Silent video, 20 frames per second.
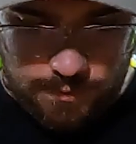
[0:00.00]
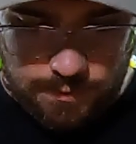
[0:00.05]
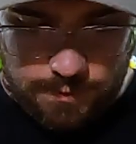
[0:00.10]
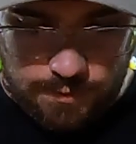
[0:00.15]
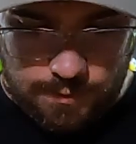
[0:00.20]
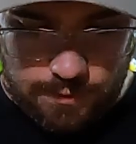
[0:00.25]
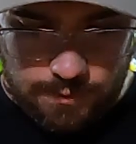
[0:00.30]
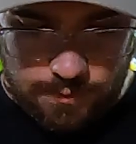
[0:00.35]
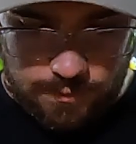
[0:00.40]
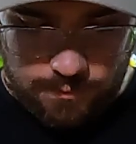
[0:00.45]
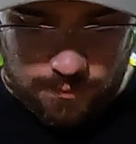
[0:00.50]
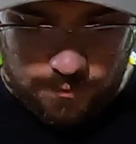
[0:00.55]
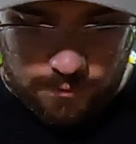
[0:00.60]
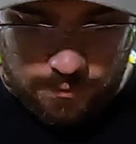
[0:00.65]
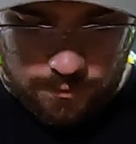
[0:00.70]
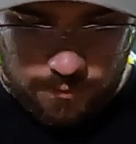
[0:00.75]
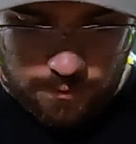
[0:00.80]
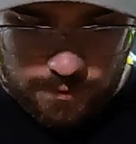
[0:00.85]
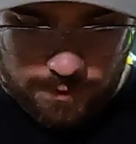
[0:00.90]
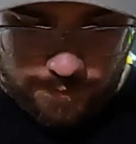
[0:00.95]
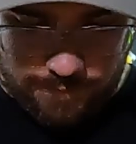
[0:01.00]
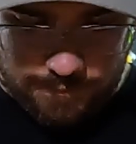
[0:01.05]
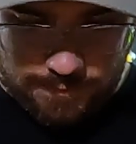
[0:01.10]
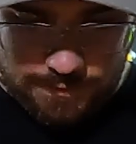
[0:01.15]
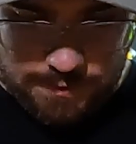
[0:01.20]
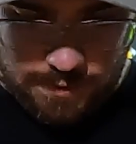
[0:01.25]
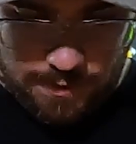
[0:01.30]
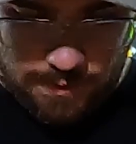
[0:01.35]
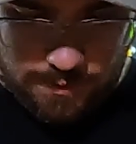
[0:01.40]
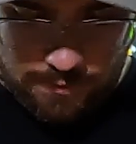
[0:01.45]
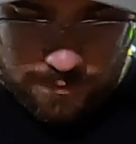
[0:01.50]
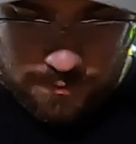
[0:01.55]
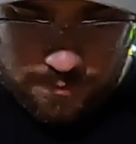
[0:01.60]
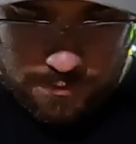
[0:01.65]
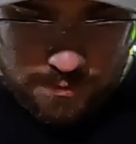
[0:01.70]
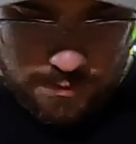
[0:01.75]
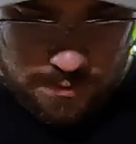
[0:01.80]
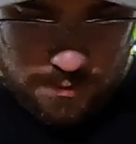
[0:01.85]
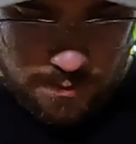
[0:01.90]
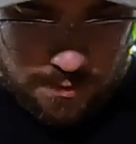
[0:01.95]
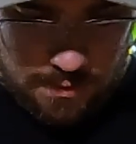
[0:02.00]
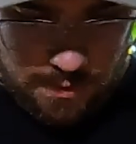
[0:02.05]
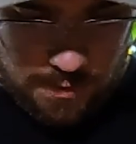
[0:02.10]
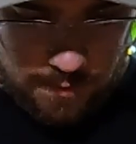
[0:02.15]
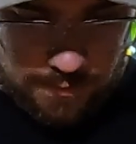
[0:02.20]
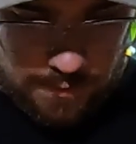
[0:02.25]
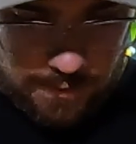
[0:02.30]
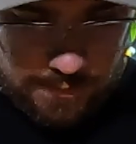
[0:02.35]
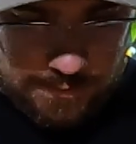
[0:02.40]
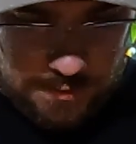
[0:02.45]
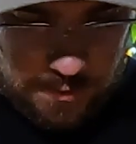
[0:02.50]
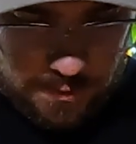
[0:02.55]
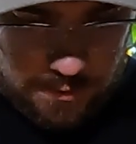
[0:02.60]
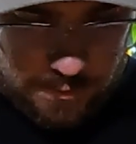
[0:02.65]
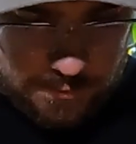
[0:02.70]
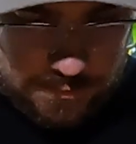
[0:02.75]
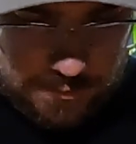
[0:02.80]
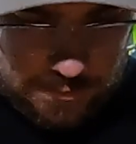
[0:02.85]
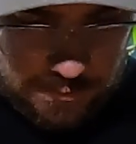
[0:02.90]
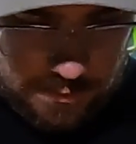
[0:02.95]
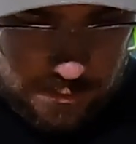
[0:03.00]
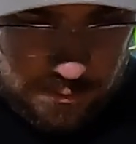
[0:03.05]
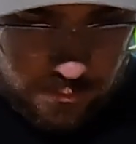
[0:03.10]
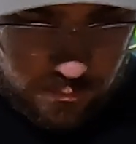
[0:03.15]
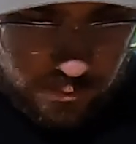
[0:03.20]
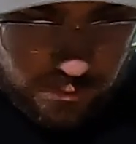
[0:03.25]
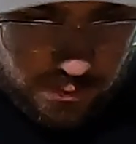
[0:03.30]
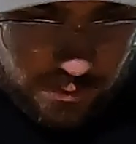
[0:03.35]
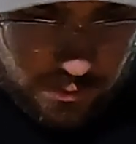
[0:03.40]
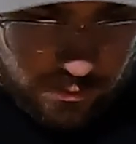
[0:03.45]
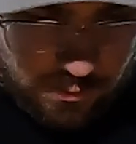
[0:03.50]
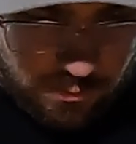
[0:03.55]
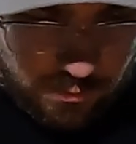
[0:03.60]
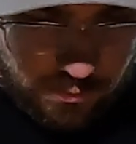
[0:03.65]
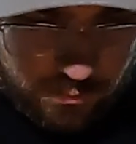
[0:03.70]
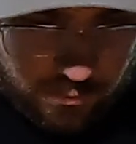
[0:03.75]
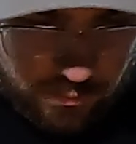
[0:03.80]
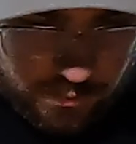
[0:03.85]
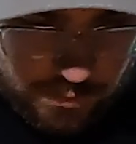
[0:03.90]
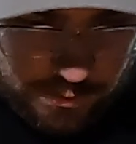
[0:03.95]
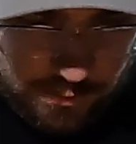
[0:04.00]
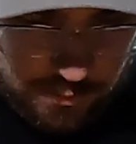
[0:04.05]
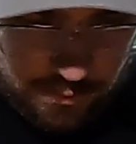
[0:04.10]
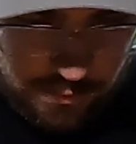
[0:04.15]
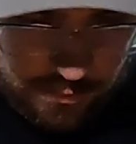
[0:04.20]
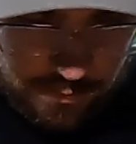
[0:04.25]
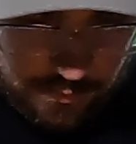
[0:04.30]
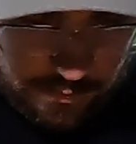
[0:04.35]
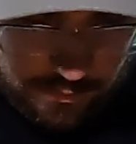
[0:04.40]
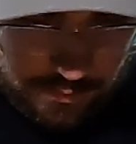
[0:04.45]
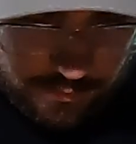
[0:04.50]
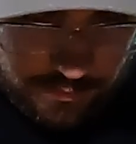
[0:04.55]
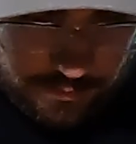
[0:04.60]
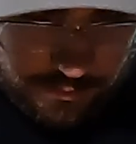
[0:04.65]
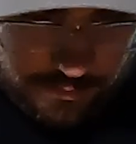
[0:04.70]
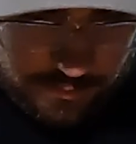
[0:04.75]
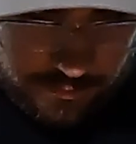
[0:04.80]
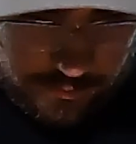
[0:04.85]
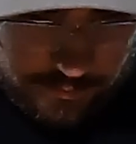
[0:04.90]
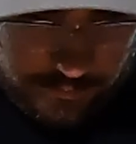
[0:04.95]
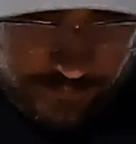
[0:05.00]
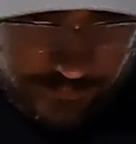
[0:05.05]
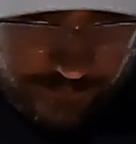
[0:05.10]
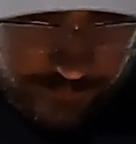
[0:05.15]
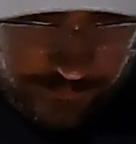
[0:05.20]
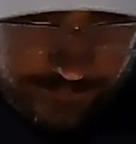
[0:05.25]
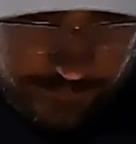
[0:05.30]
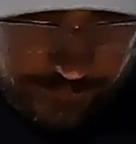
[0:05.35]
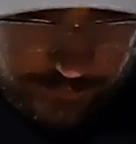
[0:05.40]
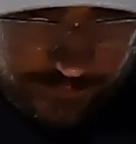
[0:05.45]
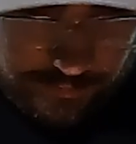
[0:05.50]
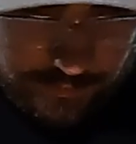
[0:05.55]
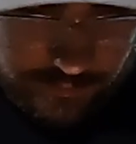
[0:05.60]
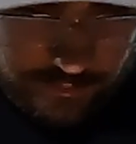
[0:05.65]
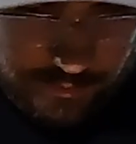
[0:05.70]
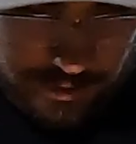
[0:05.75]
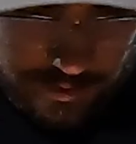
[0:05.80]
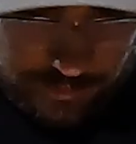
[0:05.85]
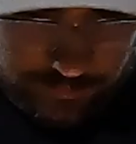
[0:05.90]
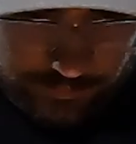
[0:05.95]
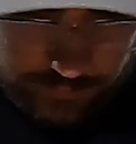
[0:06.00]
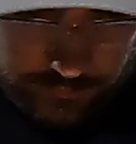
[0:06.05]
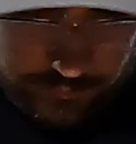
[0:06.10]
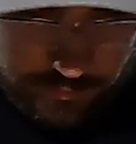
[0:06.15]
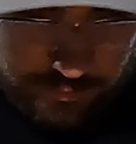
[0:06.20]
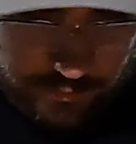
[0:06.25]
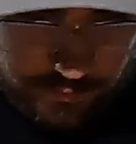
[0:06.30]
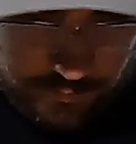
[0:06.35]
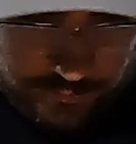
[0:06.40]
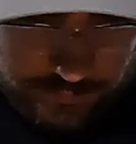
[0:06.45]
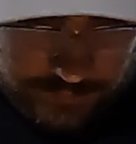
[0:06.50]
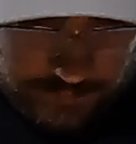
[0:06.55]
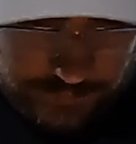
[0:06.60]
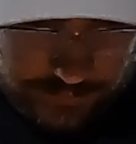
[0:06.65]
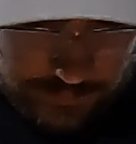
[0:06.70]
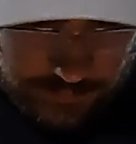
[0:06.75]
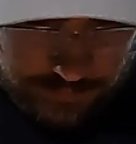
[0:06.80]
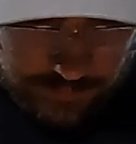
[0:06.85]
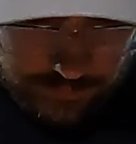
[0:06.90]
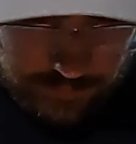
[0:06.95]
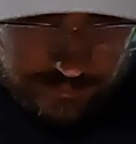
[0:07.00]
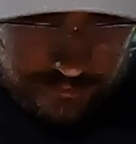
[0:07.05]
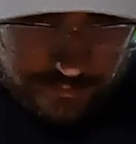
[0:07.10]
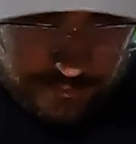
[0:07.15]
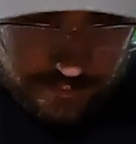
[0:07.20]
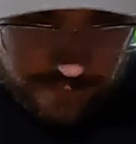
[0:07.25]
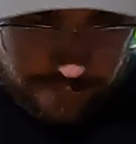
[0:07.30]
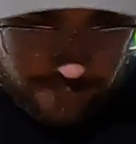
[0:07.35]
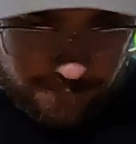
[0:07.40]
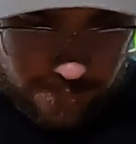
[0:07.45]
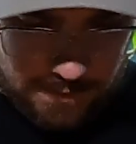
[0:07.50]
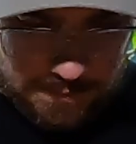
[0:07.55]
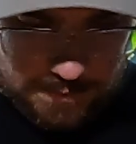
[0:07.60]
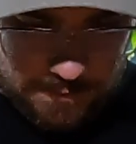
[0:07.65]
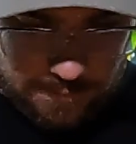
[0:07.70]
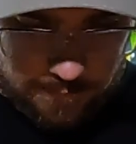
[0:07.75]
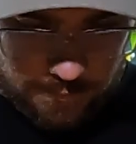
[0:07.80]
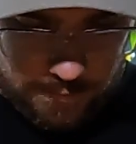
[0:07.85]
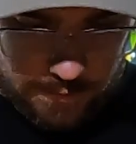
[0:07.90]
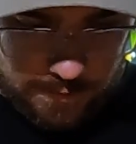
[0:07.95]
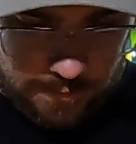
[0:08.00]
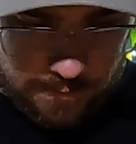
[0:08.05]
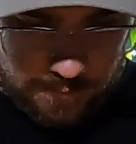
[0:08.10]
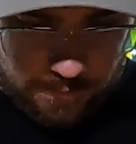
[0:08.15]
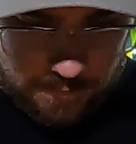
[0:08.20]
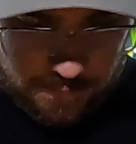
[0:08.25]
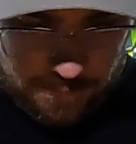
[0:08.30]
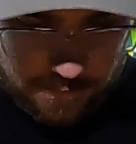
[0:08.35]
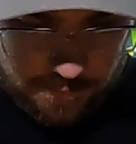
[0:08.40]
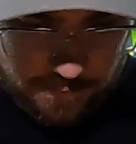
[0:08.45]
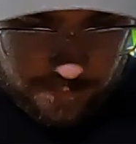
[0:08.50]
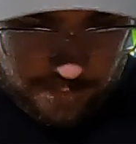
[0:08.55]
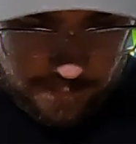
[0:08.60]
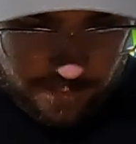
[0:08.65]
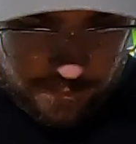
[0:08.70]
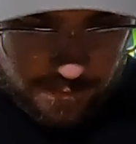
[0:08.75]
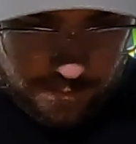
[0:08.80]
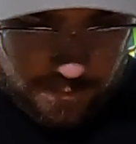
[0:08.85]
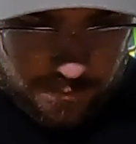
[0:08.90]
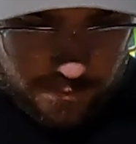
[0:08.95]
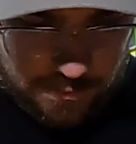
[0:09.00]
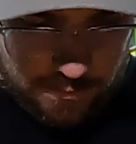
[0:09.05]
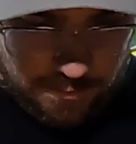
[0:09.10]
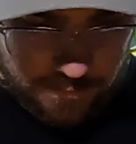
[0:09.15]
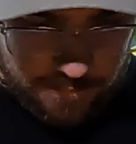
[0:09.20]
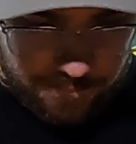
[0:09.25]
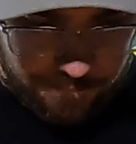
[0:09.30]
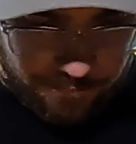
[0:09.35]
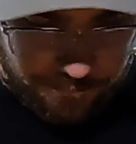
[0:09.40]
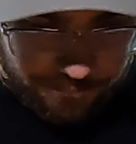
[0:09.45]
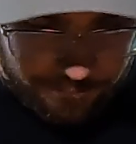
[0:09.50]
on the left side. And let's honestly, we'll go with a Goblin Curse defensively. And